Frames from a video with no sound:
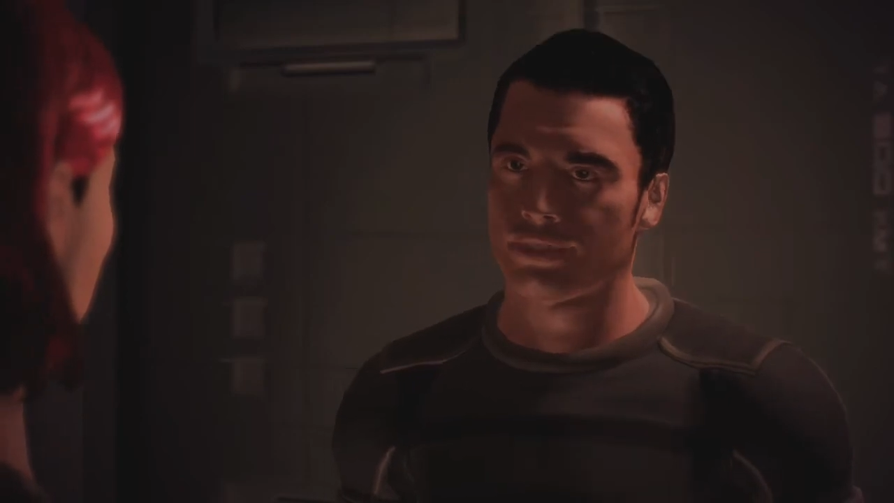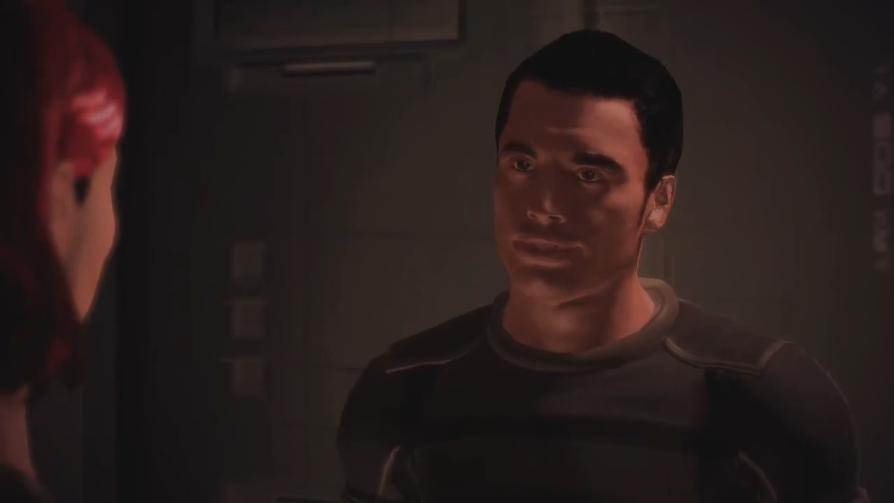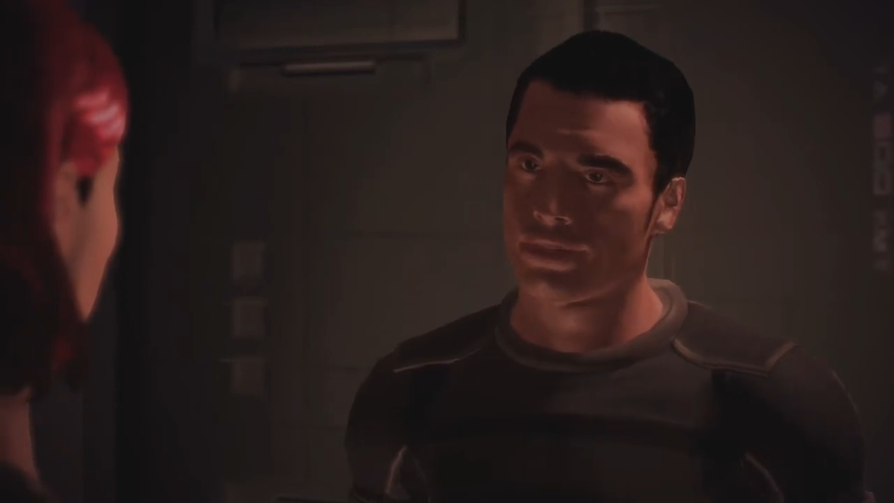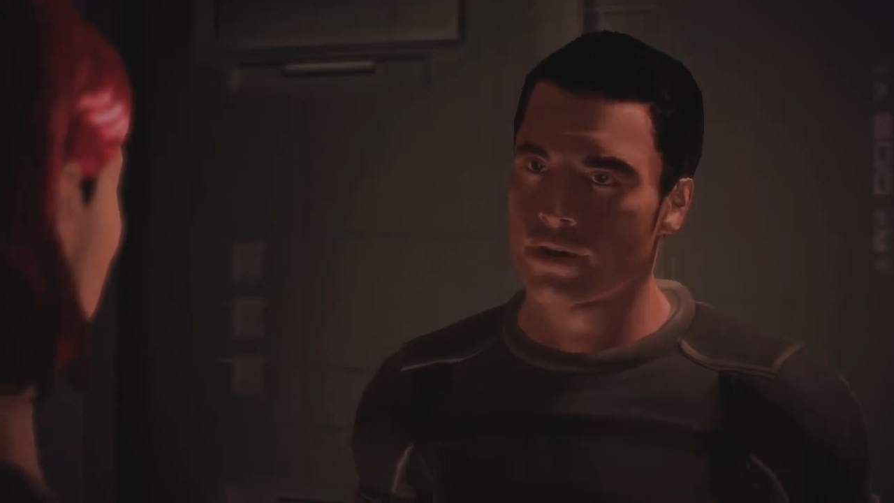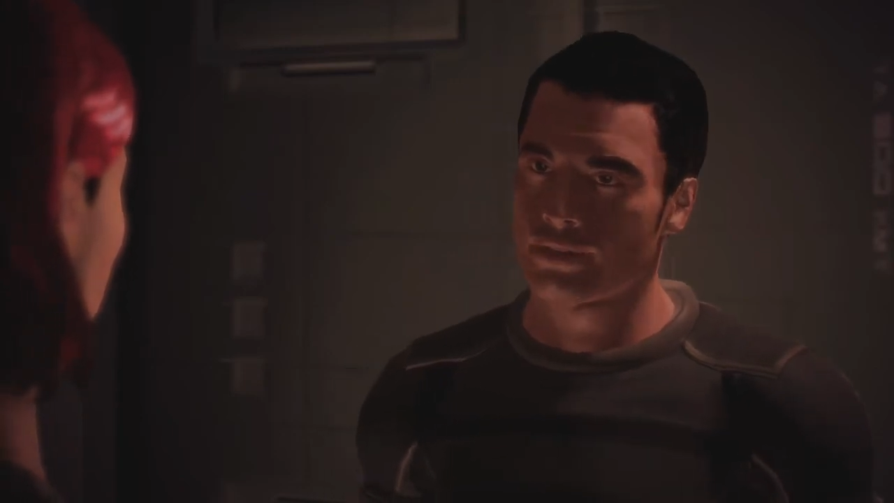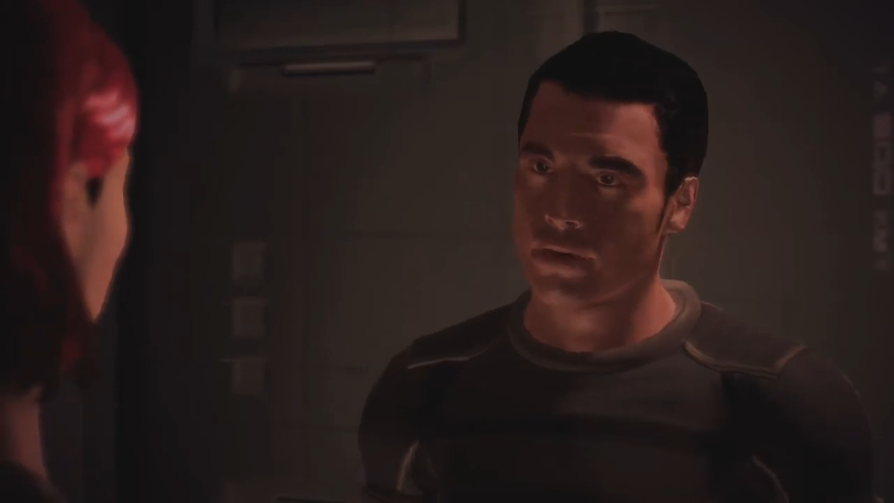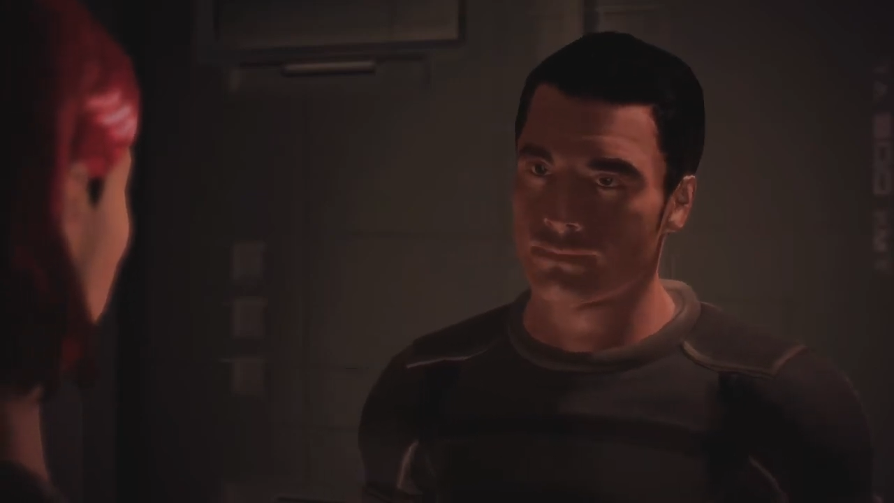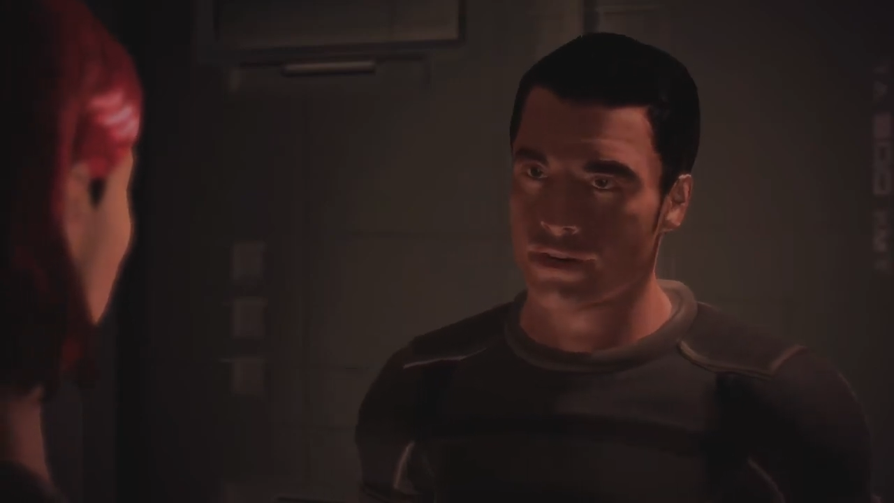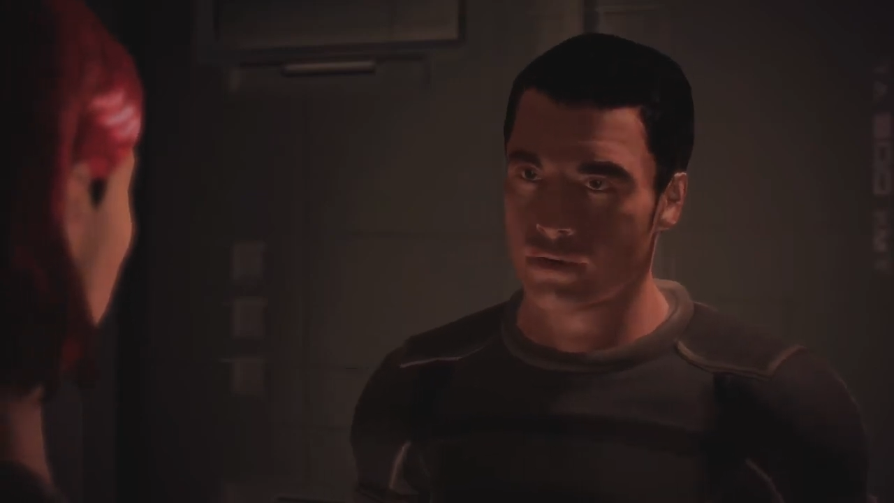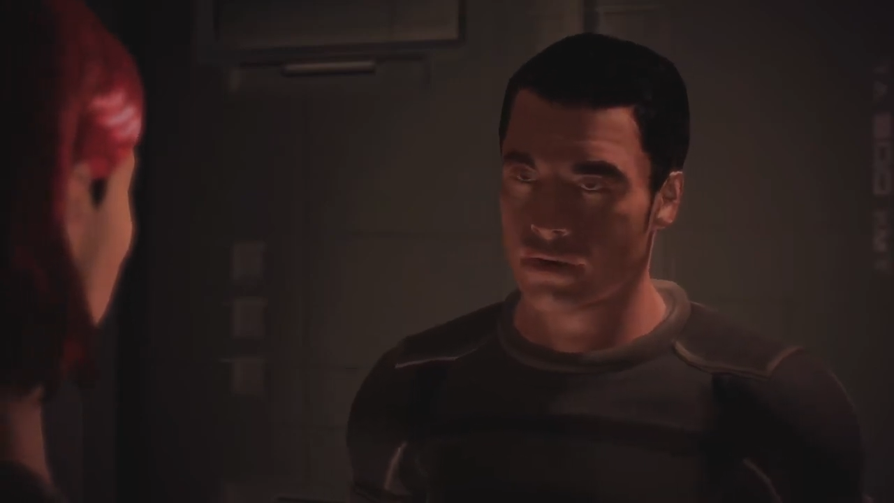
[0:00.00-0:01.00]
doesn't mean they
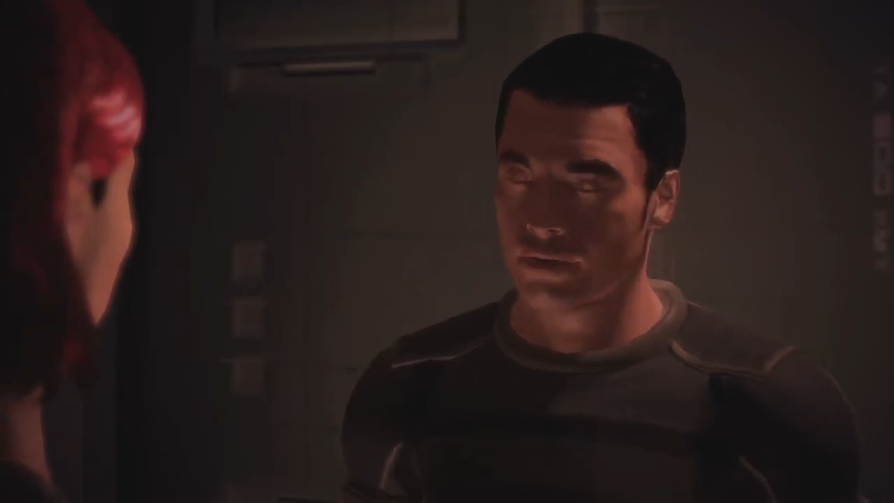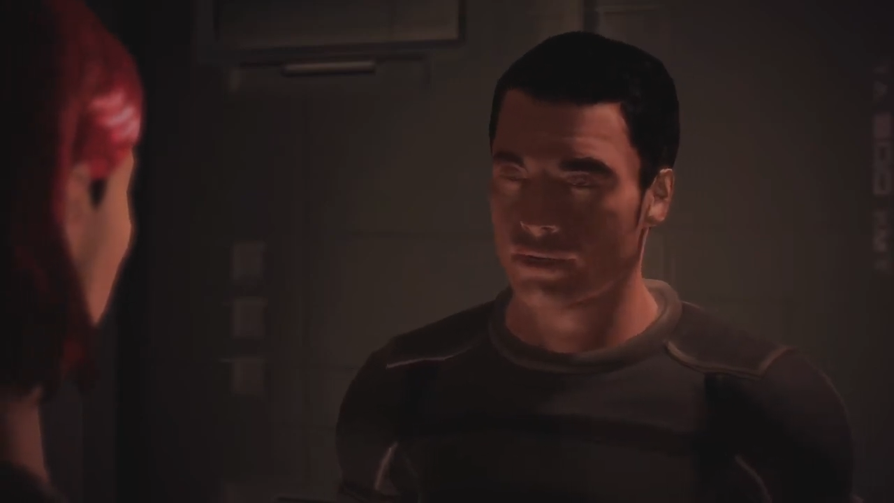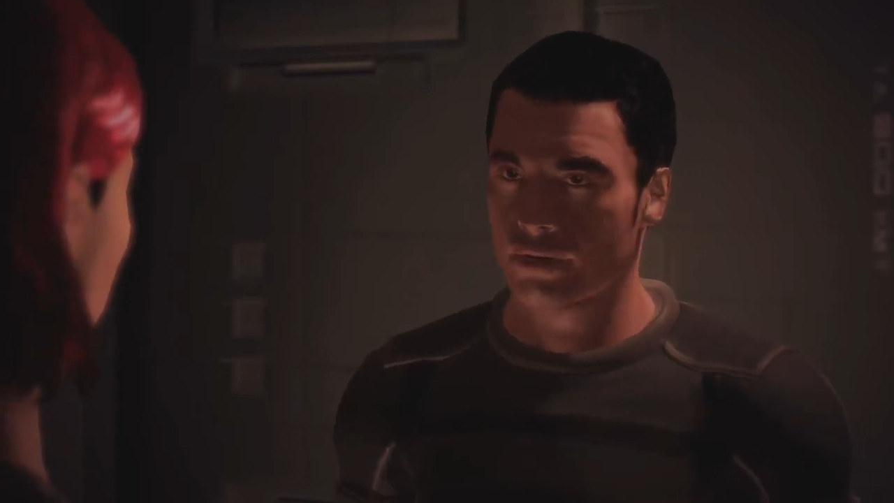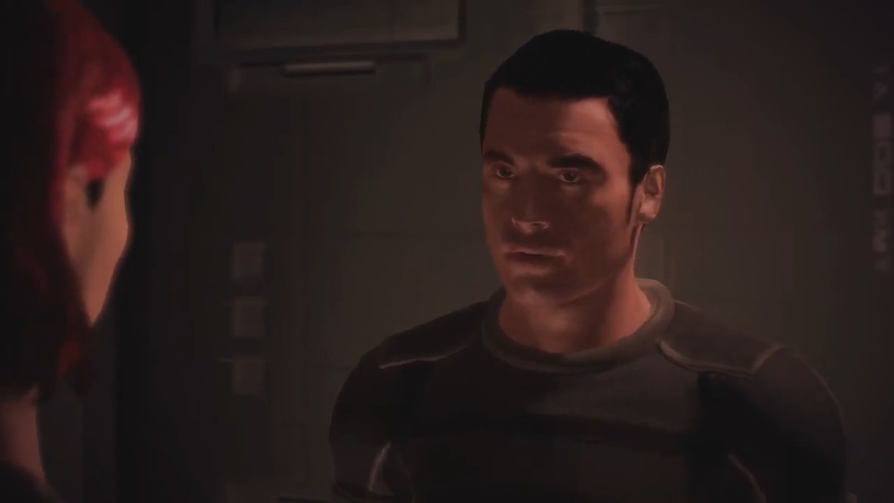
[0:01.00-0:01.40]
all are.